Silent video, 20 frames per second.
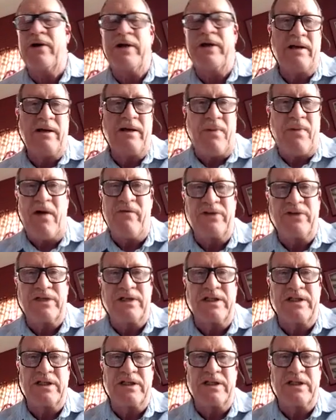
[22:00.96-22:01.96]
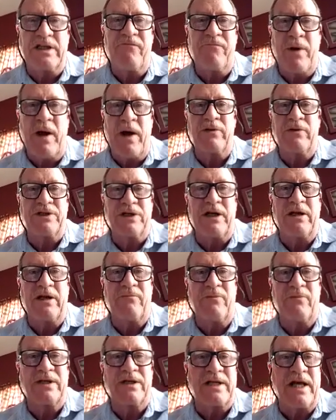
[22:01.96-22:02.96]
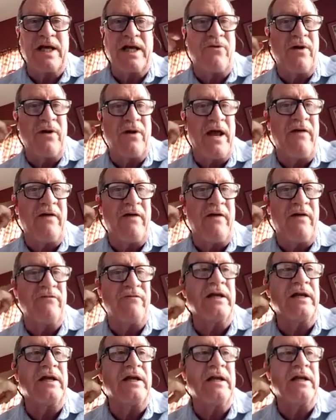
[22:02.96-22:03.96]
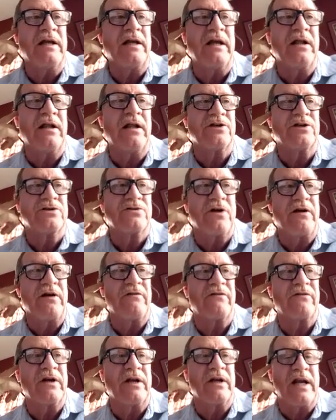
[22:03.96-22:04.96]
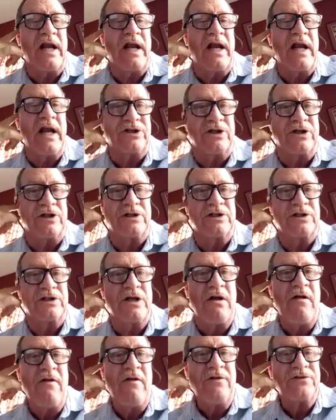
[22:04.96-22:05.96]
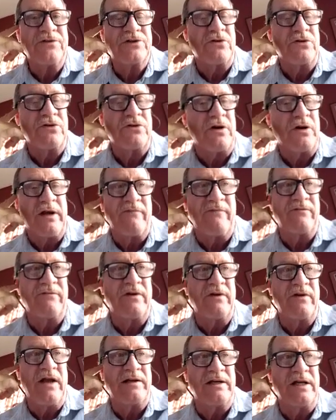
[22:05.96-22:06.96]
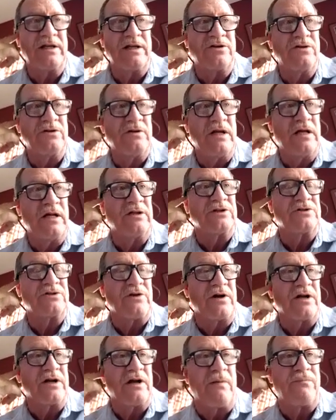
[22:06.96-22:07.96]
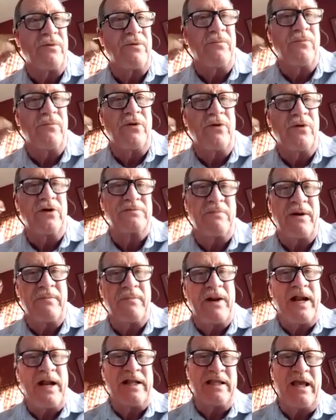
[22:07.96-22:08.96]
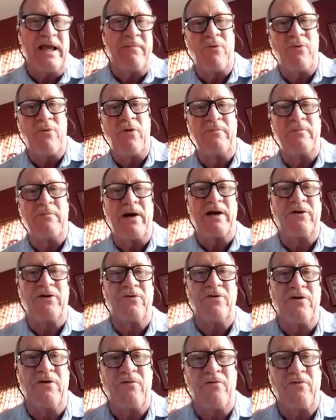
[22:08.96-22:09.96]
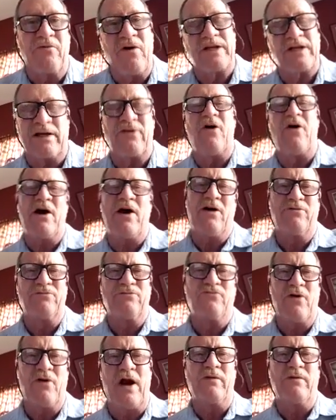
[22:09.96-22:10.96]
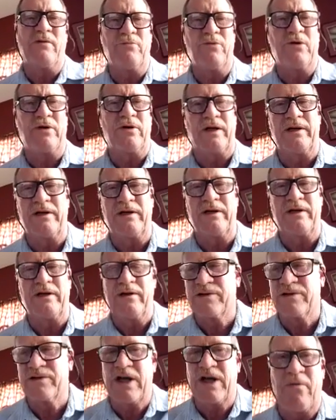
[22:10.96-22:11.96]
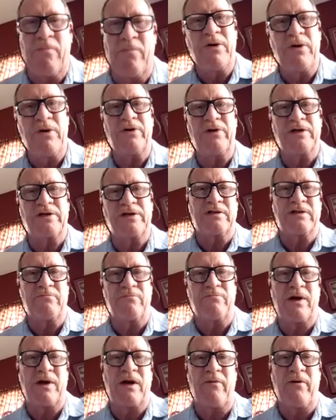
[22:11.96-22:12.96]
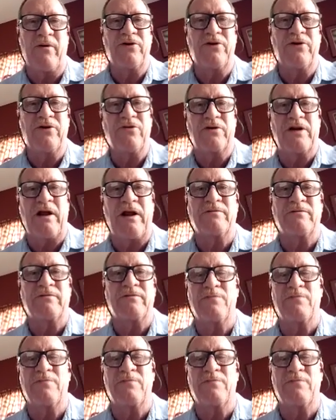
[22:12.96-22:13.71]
end up obviously self-publishing it because I don't have any illustrative connections. Certainly, I did illustrate a couple of books, but I'm not at that point in my career where it's like, oh, I'll write a book and it'll sell millions and become a New York Times